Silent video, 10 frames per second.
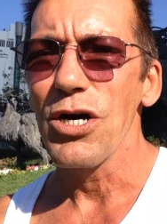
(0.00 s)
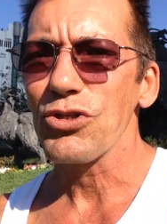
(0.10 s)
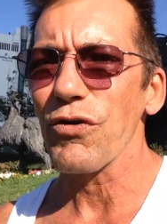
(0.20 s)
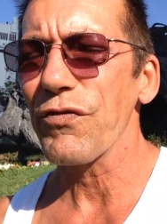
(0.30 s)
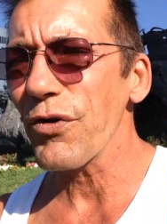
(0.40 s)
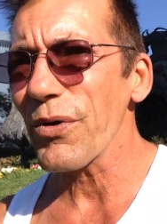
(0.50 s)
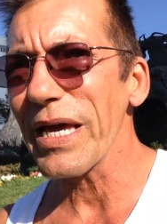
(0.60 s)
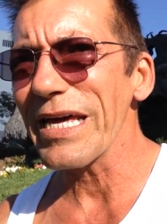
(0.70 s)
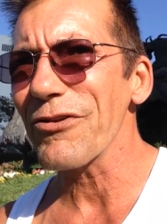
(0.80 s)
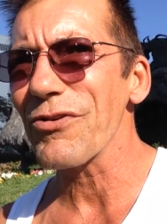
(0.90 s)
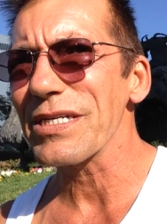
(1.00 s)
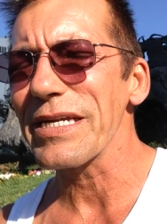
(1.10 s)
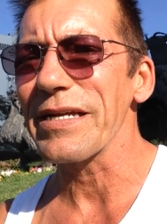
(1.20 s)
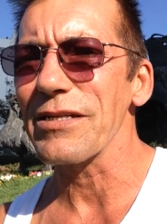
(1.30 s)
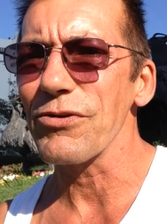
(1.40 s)
So if you're
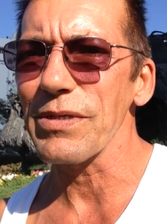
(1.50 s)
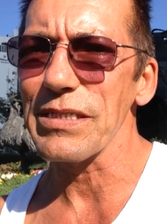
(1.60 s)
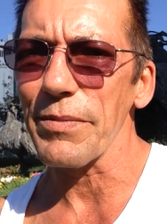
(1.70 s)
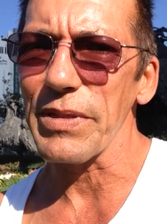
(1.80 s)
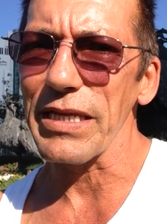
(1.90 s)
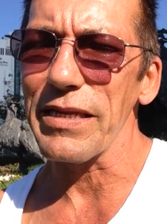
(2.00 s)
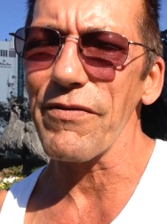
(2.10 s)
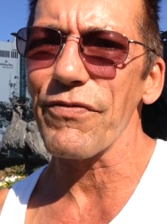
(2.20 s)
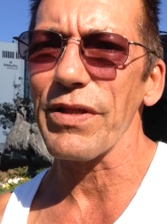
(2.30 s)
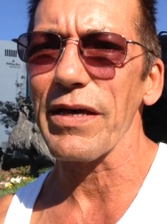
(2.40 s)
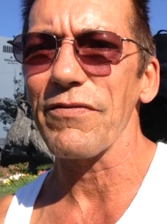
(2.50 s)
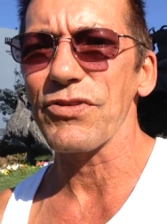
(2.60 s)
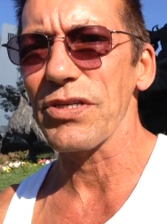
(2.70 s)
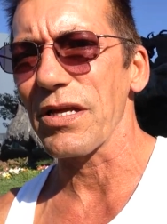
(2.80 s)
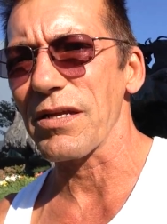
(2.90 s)
interested in doing something different that
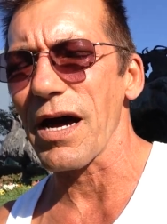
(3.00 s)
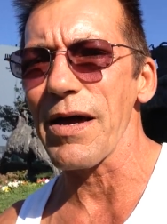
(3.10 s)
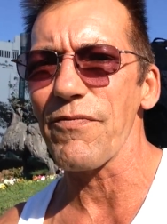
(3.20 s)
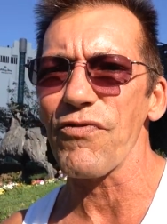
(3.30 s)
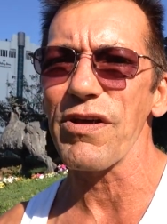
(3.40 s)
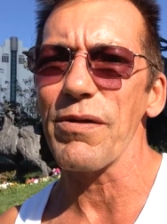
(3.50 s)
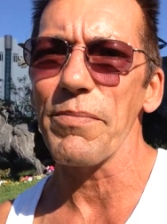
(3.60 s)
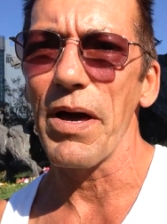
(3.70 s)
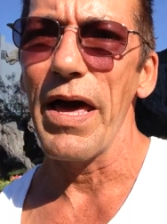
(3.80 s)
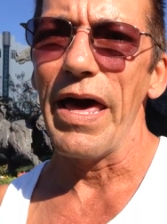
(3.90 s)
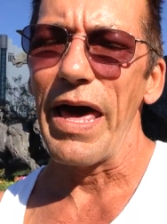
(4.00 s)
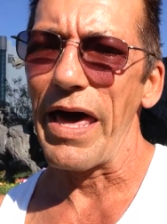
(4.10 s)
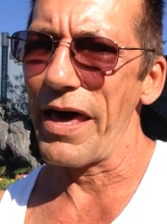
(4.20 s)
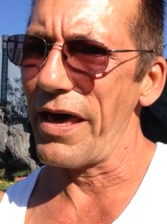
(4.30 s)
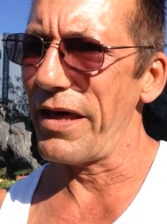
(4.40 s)
gives you the time freedom
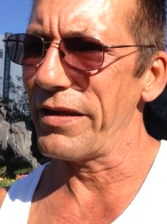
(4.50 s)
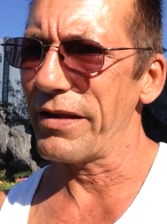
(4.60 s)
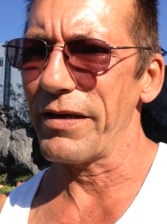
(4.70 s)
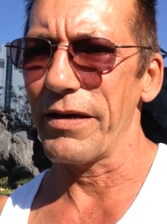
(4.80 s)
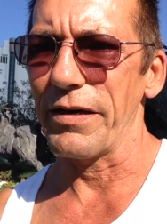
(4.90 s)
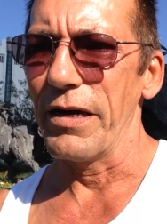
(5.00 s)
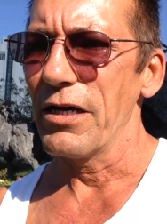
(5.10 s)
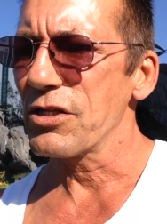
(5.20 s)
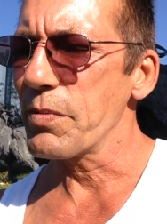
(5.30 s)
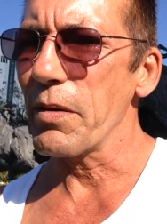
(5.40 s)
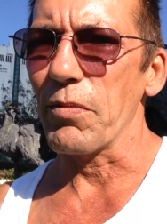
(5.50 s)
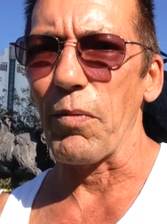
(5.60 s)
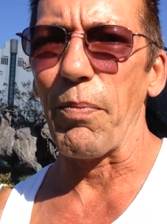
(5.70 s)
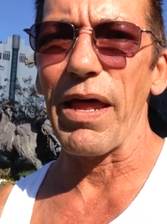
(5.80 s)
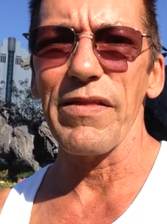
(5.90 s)
and uh, to be able to
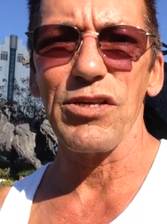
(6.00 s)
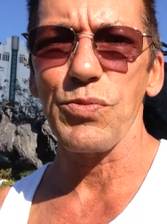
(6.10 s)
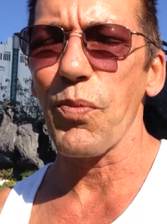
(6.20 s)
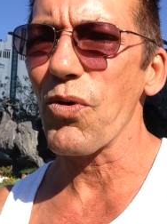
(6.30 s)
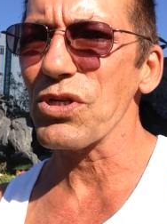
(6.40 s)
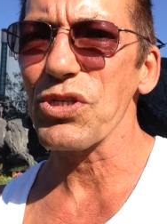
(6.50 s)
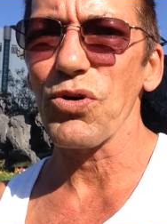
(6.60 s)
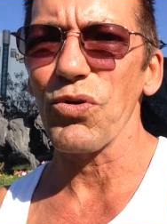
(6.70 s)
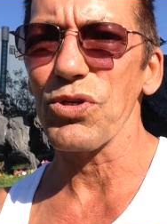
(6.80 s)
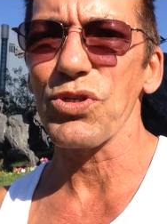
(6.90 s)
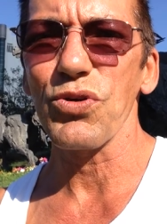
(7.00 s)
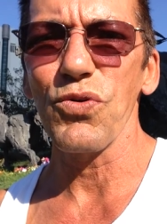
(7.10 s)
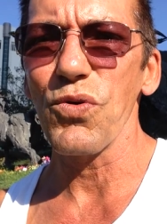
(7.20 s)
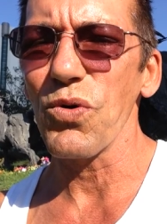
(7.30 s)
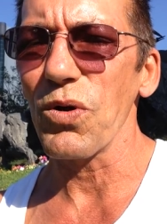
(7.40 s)
play the sports, go to
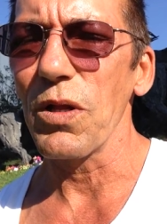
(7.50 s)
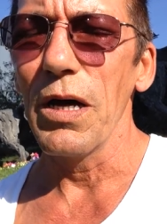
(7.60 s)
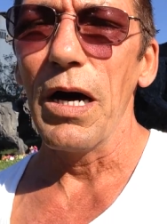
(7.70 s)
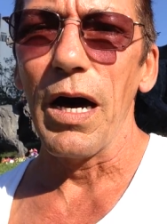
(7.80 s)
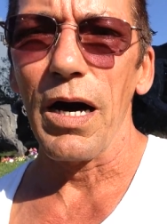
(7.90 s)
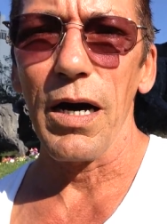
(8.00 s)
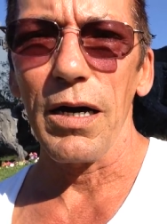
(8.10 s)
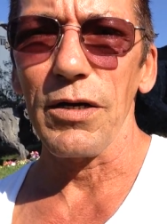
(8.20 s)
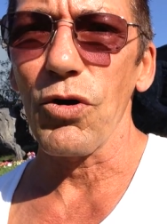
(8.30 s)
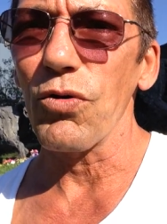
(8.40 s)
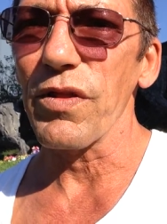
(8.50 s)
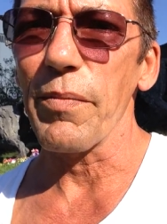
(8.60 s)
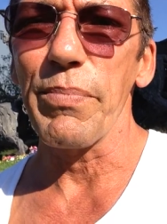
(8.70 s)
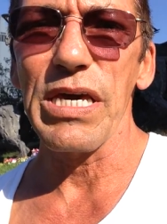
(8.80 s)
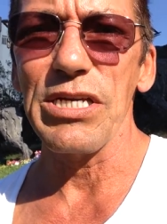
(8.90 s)
school, uh, go to
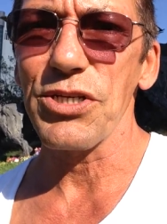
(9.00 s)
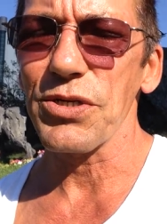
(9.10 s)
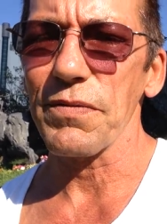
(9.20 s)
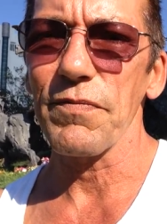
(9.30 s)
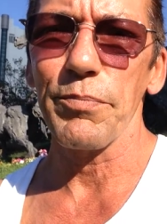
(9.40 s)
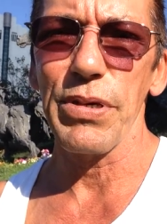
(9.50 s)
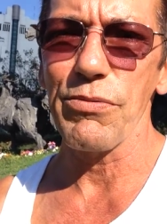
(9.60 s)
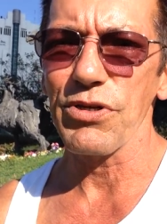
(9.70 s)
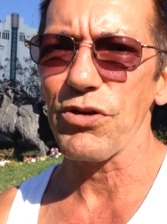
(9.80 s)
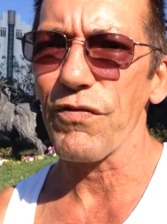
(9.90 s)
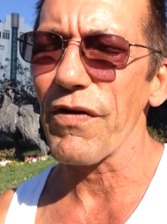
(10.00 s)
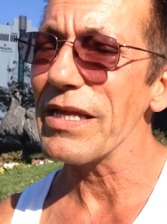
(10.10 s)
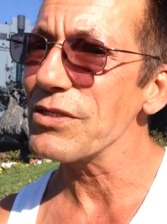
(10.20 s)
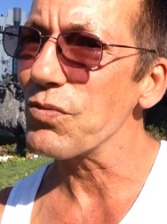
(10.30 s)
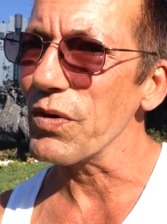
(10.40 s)
the beach, be with your
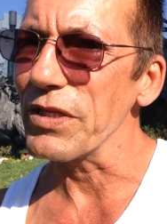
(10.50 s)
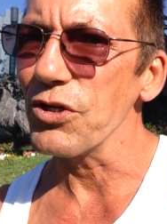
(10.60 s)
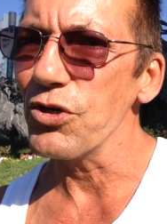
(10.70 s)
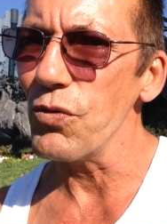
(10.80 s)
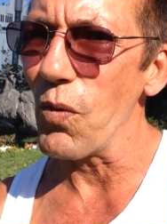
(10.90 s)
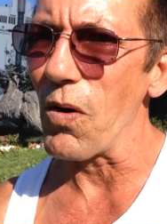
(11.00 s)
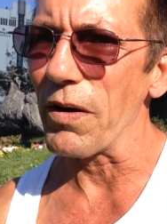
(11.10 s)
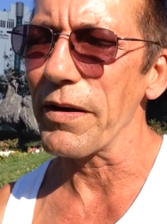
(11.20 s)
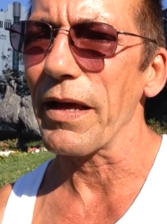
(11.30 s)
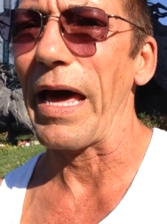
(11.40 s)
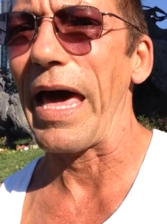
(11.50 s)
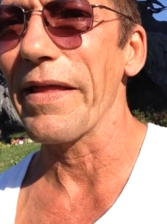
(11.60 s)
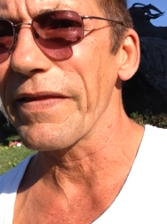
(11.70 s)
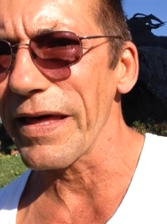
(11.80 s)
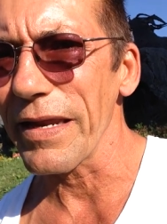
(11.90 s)
friends when you want,
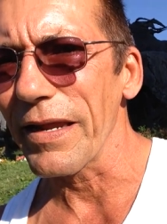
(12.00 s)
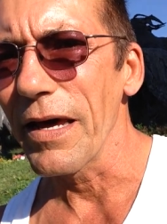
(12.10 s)
and then